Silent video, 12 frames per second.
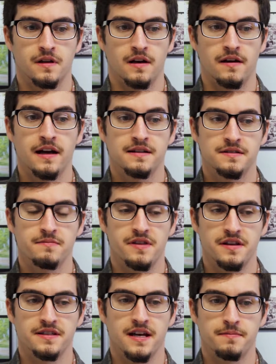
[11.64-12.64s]
had some
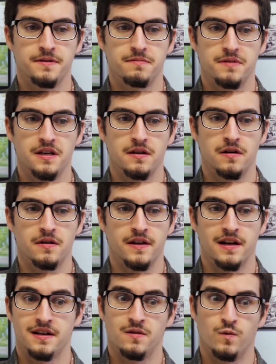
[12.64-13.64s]
things happen to me that
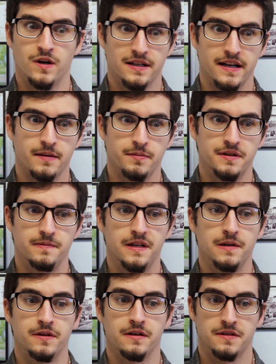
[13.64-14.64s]
I didn't want to happen to
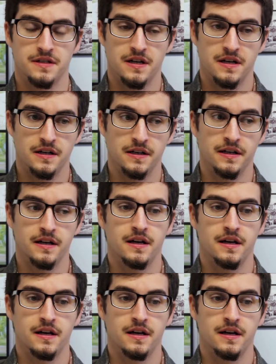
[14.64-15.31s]
me when I was young,